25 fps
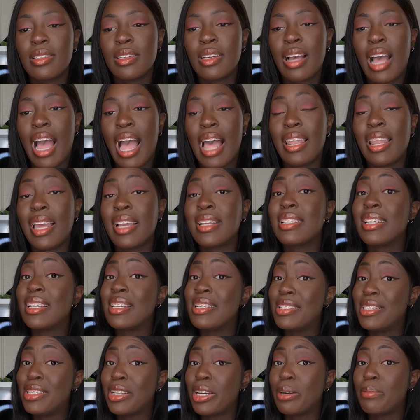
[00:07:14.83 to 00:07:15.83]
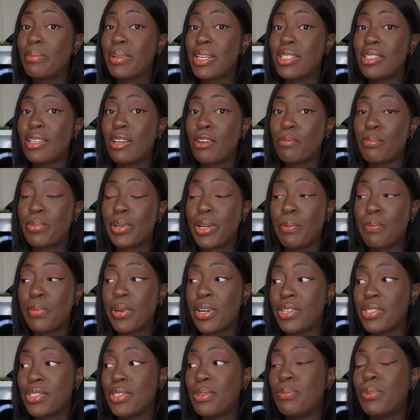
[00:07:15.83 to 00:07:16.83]
I like to consider myself pretty
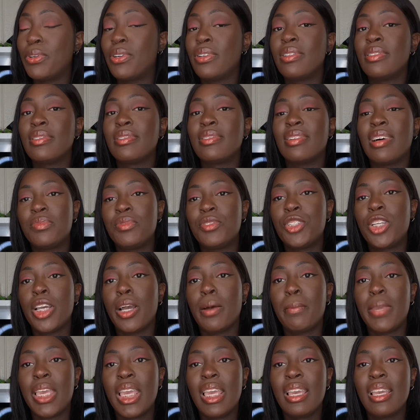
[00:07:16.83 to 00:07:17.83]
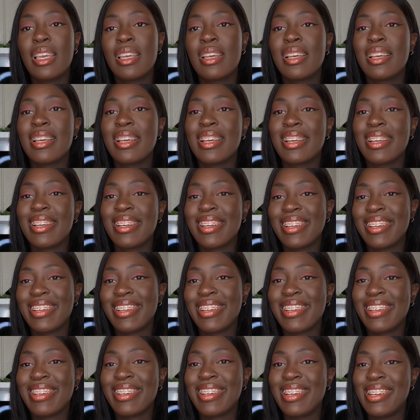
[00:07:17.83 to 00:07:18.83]
personable. Chummy
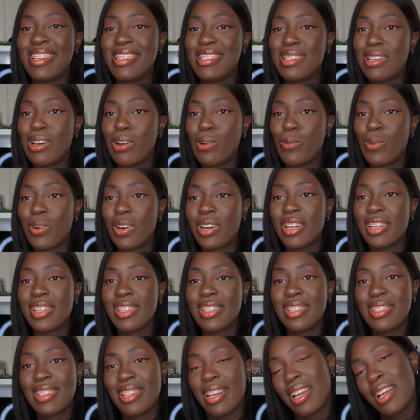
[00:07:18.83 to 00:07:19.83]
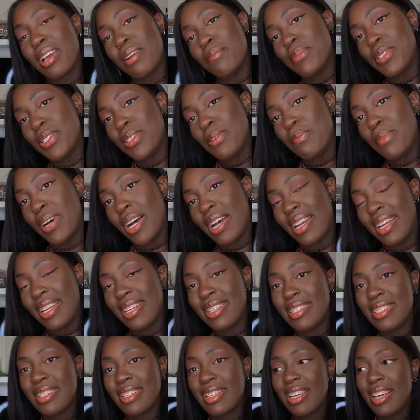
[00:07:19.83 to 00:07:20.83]
is a word that comes to
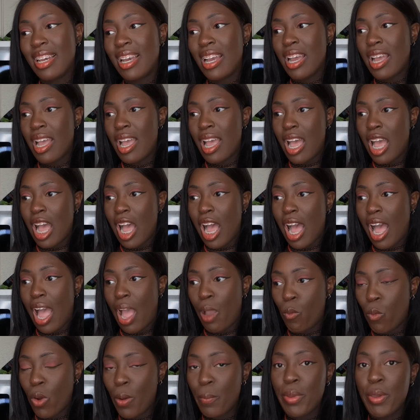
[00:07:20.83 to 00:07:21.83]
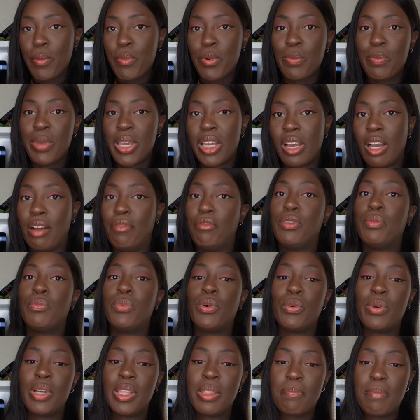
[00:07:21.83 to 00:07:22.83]
mind. I want people to be comfortable
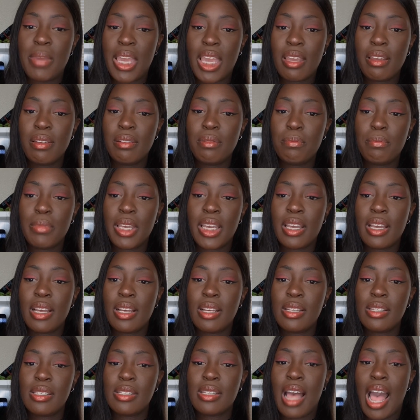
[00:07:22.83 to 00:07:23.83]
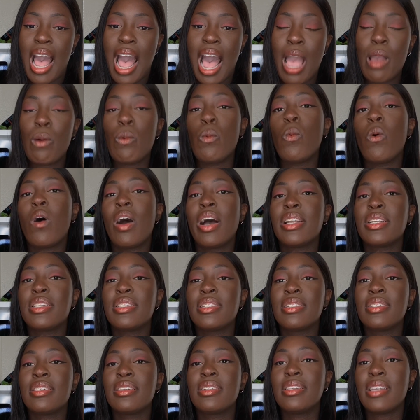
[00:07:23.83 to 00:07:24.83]
with me because I want
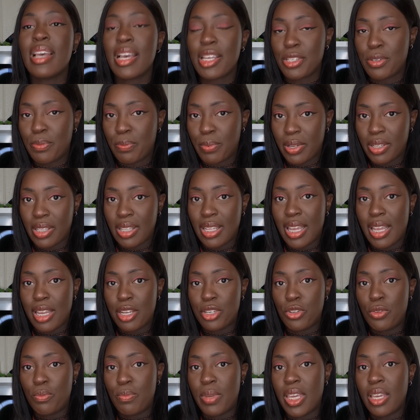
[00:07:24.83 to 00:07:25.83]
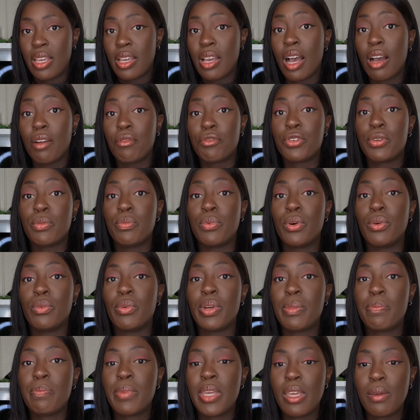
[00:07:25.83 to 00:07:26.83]
desperately to be comfortable
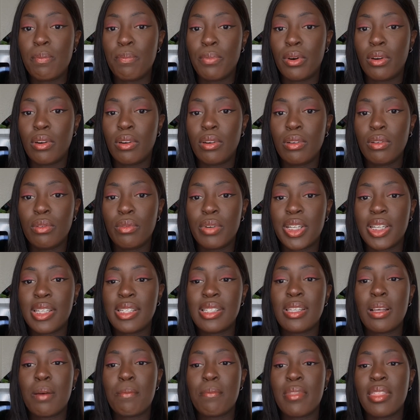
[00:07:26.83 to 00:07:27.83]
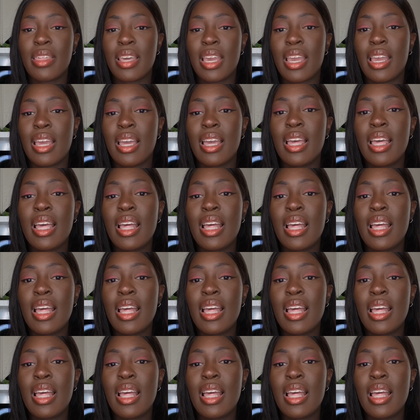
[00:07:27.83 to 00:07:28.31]
with people, which is something